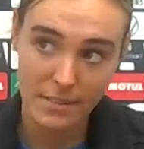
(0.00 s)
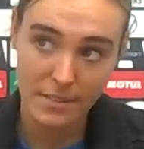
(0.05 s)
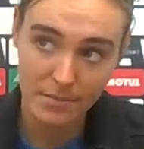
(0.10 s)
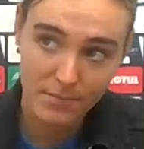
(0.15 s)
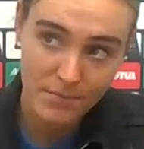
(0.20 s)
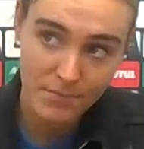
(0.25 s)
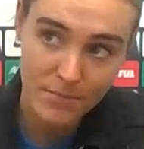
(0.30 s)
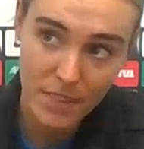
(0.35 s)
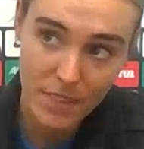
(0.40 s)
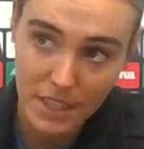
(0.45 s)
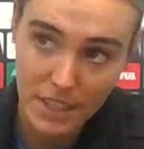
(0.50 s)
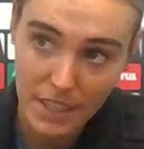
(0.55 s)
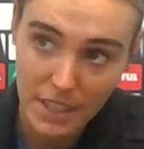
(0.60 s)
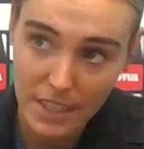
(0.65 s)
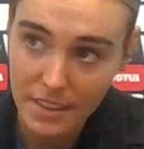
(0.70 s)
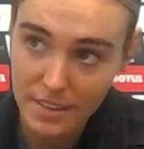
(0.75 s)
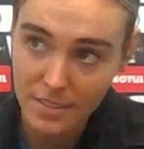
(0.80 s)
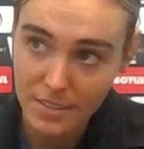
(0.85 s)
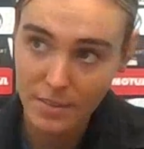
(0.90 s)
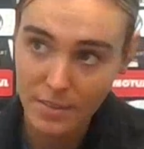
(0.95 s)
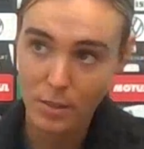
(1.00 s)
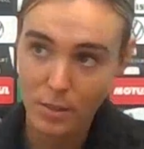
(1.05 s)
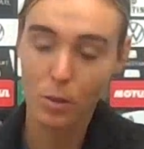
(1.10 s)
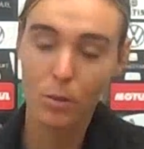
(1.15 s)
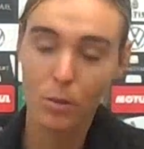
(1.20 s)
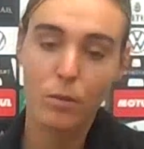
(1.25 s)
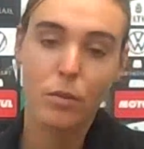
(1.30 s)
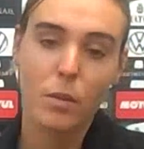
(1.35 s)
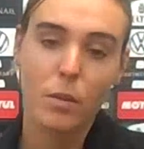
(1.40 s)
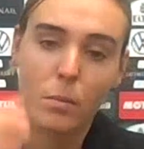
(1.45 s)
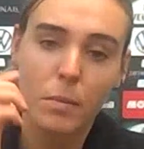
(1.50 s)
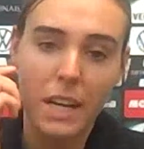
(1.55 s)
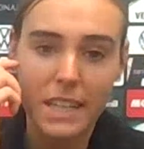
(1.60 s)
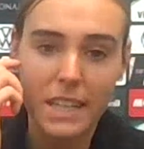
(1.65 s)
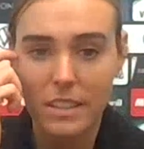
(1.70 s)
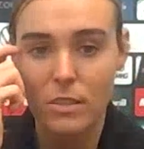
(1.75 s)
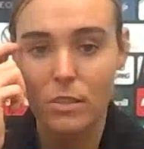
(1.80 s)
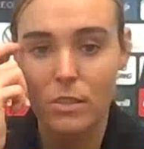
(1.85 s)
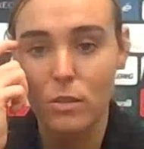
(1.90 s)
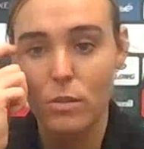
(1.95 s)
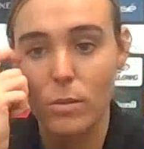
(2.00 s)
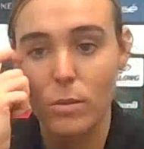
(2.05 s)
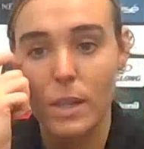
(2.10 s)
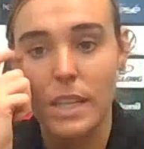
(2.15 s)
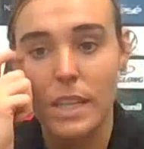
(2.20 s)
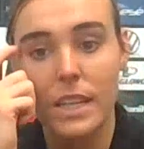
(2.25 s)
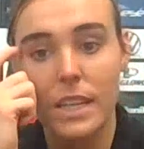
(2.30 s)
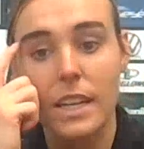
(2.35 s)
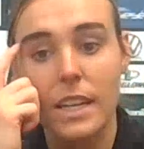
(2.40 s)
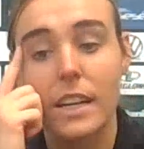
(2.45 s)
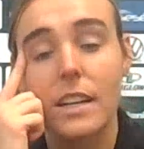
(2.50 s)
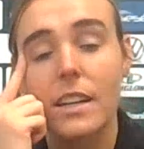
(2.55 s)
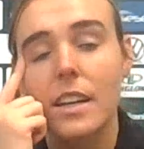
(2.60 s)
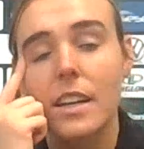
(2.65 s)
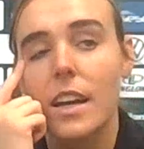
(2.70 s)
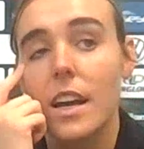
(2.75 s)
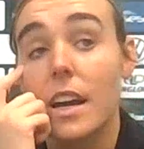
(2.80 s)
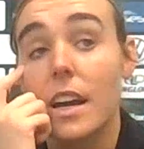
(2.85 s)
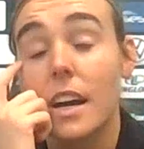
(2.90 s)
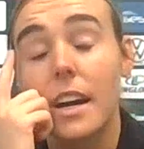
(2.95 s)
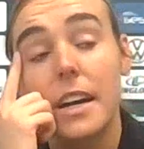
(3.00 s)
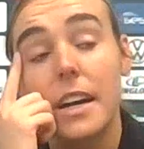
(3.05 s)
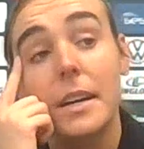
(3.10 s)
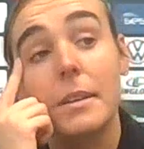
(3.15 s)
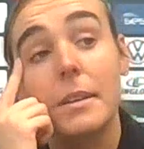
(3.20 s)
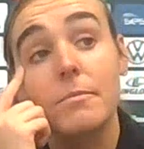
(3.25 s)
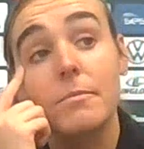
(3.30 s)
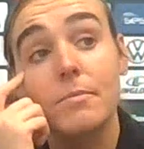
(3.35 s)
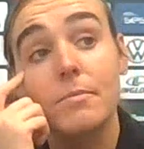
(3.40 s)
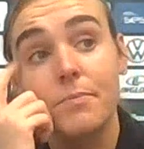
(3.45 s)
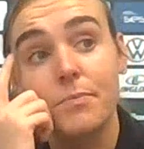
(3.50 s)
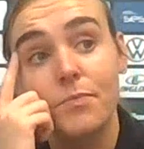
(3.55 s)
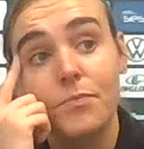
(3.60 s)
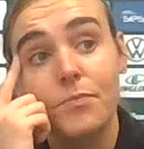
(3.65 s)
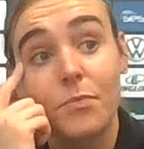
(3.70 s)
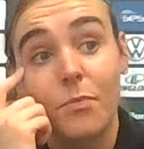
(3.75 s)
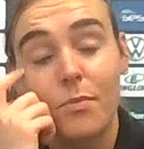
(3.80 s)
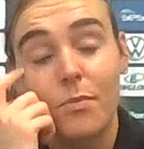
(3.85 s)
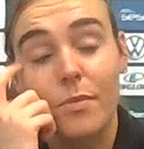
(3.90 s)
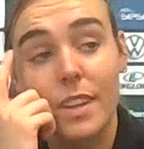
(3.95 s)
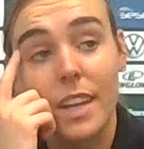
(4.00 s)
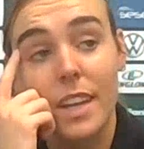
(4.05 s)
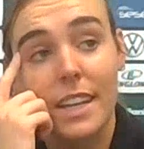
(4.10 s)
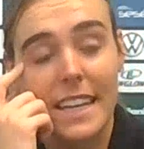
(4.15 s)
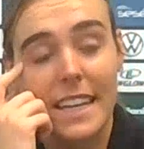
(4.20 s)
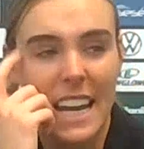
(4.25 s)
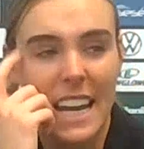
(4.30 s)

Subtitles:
20, I think. 20. Going from 19 to 20, yeah.